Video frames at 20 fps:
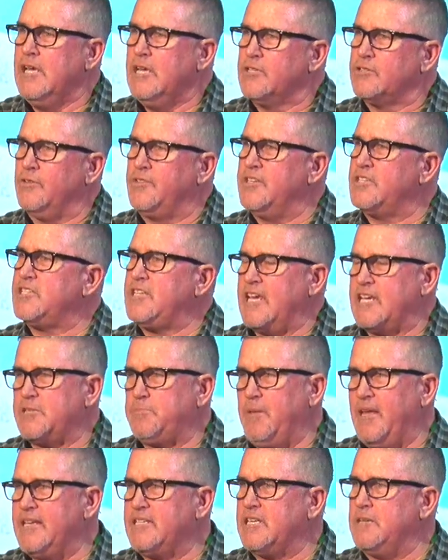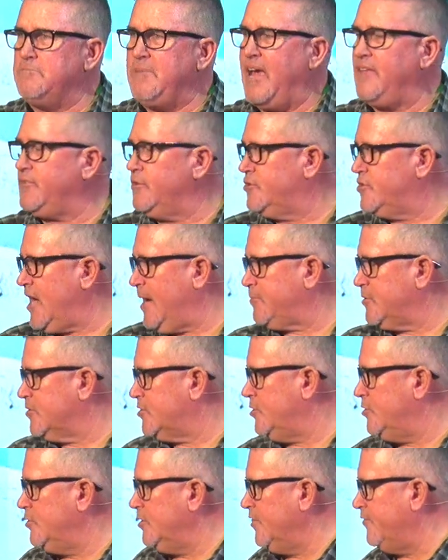So this takes place in Matthew chapter
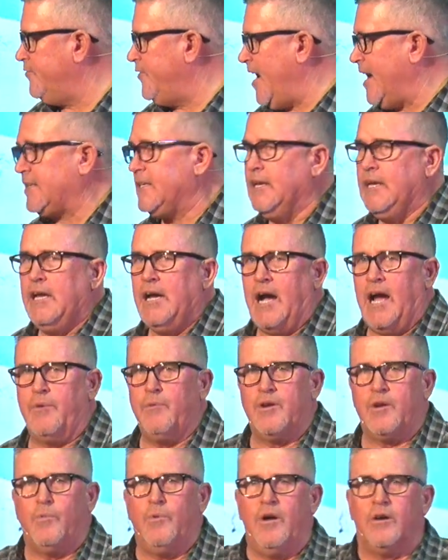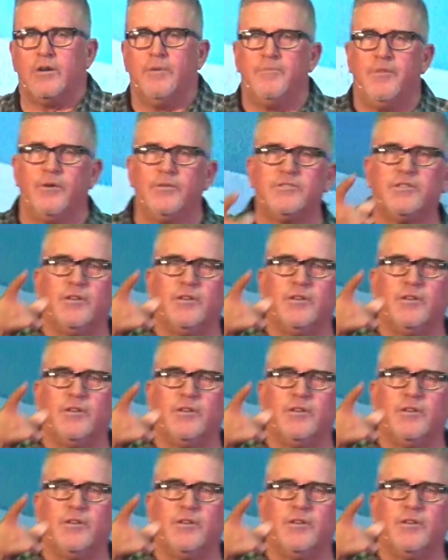2. And in fact, I want to welcome those